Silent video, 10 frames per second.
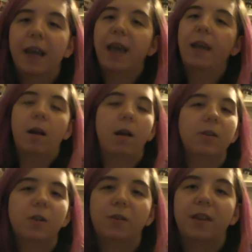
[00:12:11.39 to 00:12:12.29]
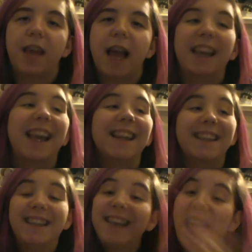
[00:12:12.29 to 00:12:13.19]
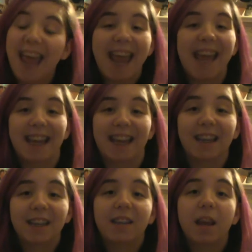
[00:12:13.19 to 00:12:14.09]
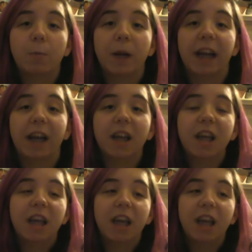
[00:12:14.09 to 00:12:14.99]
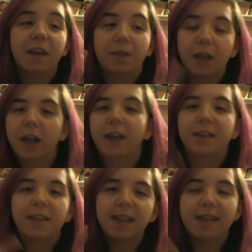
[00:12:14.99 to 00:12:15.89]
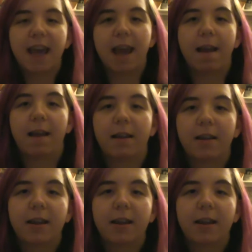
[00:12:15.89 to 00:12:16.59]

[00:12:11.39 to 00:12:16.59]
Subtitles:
and all sorts of that can stay somewhere. If the curse is there,